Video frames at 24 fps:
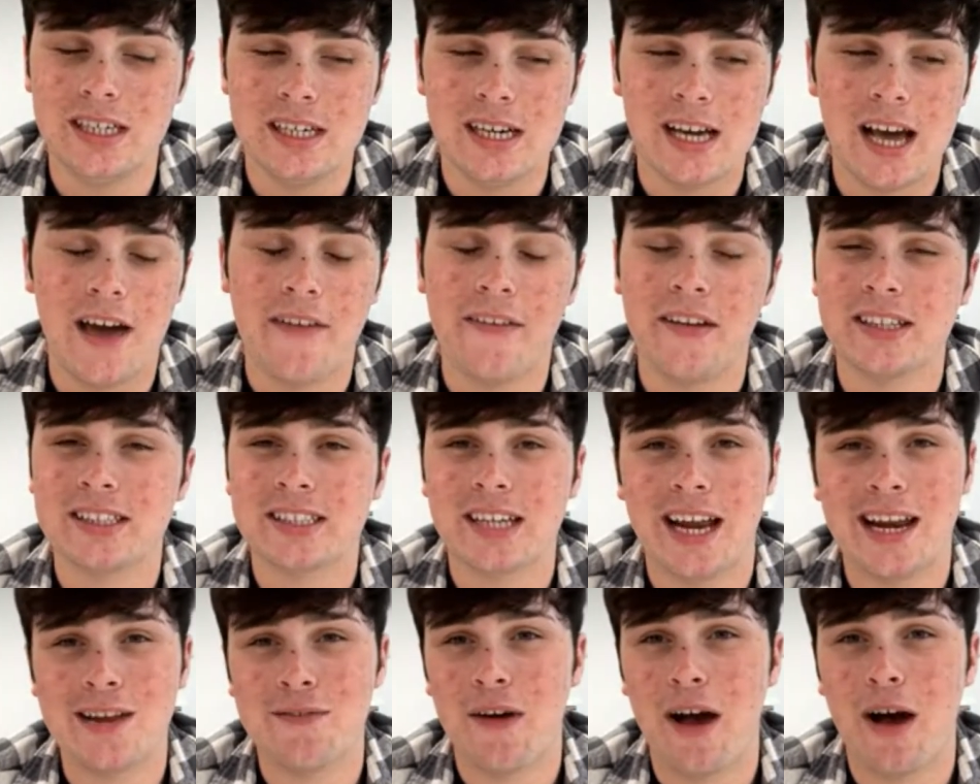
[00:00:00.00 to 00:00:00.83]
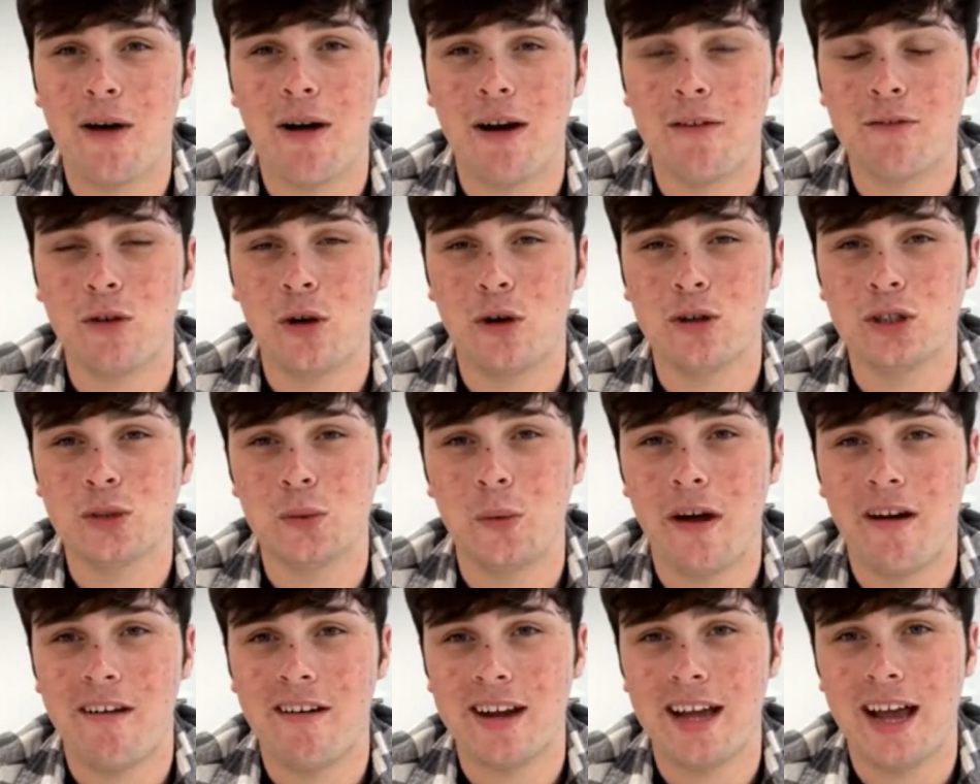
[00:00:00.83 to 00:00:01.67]
And that's kind of how I've got to
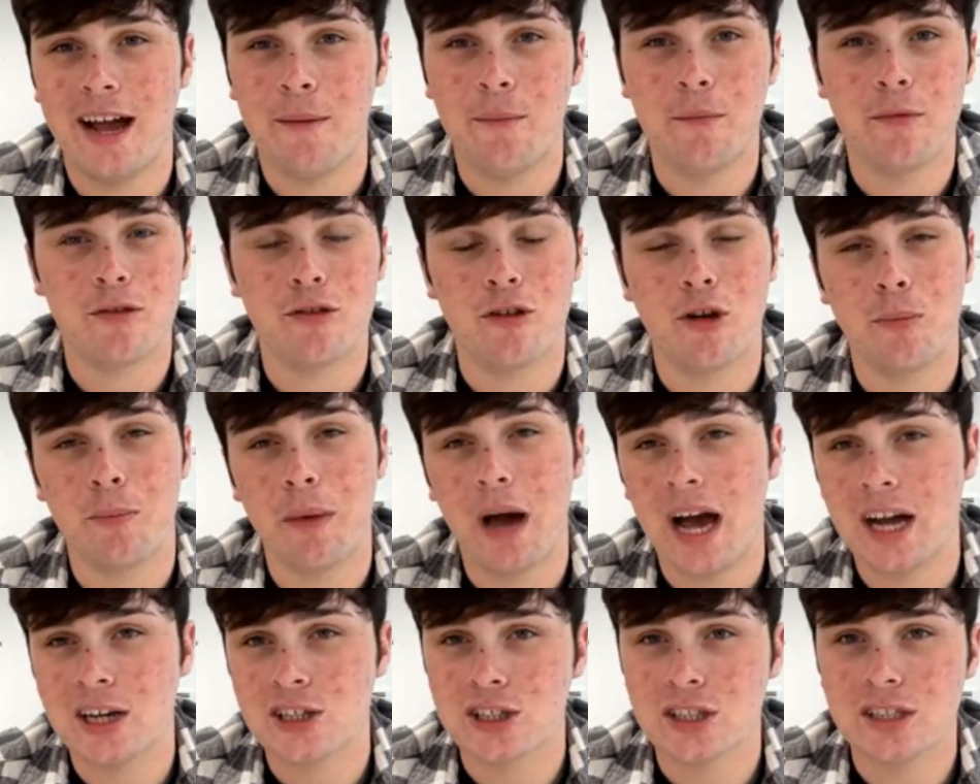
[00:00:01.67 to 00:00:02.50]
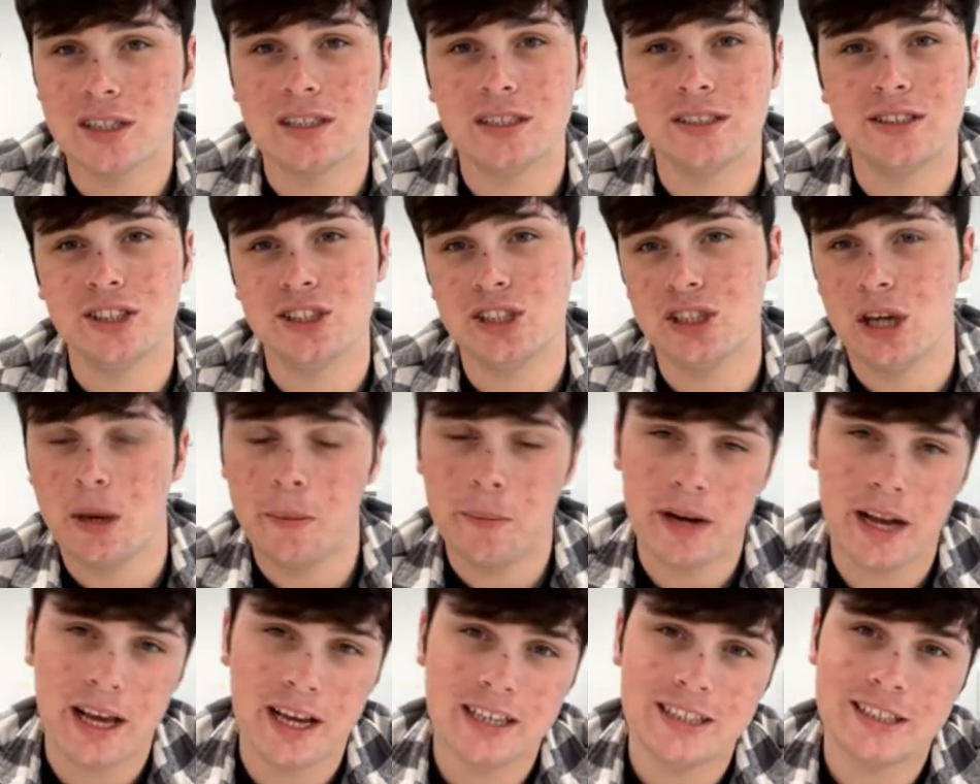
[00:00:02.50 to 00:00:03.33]
where I am, through passion,
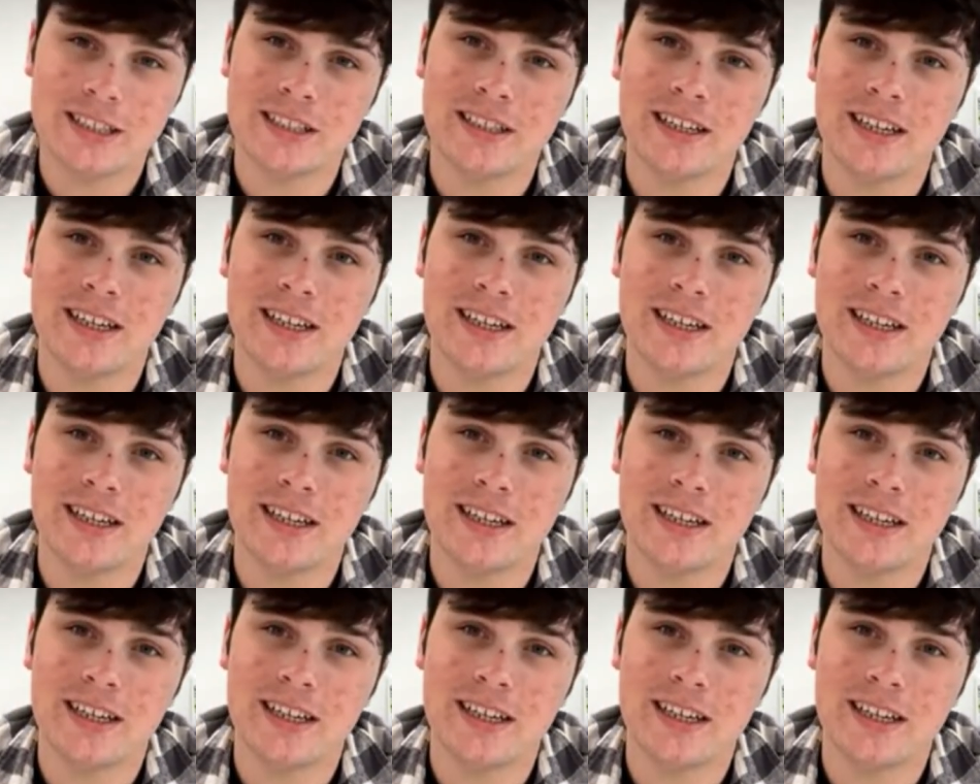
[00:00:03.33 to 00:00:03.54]
determination,